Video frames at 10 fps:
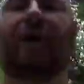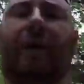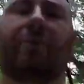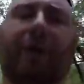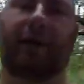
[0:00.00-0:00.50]

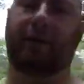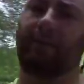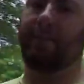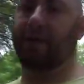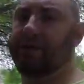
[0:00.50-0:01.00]
fabricator.
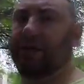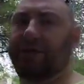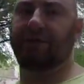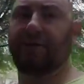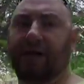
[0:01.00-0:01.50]
I'm not
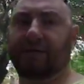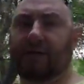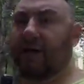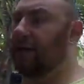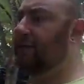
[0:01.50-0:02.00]
Chucky
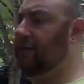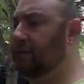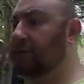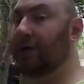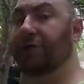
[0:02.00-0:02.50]
2009. This
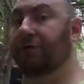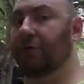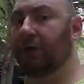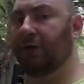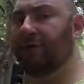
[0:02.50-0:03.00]
isn't what I do
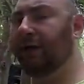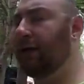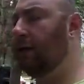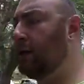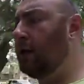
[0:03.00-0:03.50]
for a living.
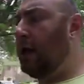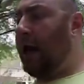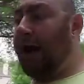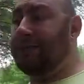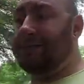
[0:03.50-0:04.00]

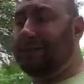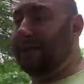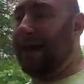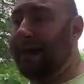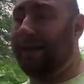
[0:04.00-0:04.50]
I just
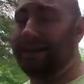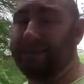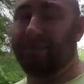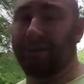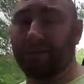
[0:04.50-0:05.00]
the guy that likes
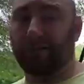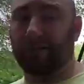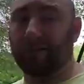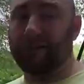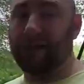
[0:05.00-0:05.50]
to build
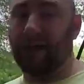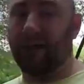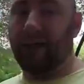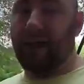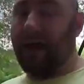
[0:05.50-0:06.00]
cool shit.
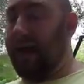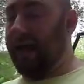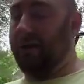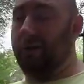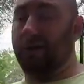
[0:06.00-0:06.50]
And
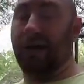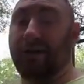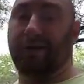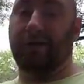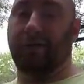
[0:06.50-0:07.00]
I know a
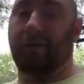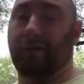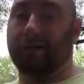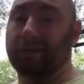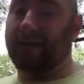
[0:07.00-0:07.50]
lot of you
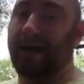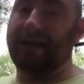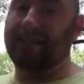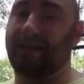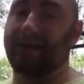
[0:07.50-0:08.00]
are just
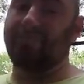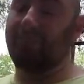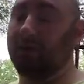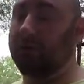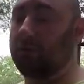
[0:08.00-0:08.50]
guys that like to
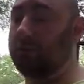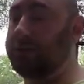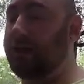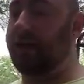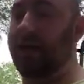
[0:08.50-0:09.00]
build cool
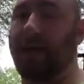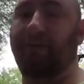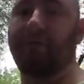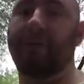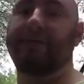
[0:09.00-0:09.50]
shit. And not
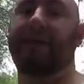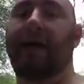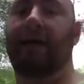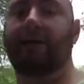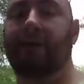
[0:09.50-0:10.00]
everybody's
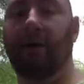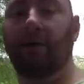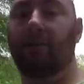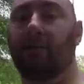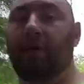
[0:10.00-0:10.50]
got a
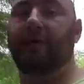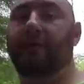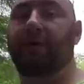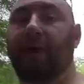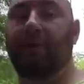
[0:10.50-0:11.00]
ton of money
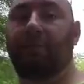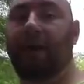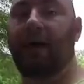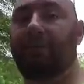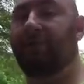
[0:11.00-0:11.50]
to go out and
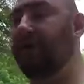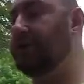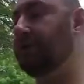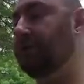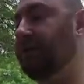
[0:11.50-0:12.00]
buy
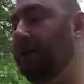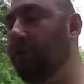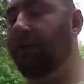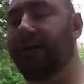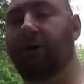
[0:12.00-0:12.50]
professional TIG
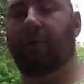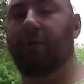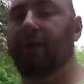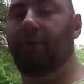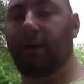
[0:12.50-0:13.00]
welding
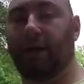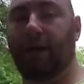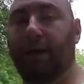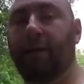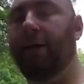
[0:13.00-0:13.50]
equipment and whatnot.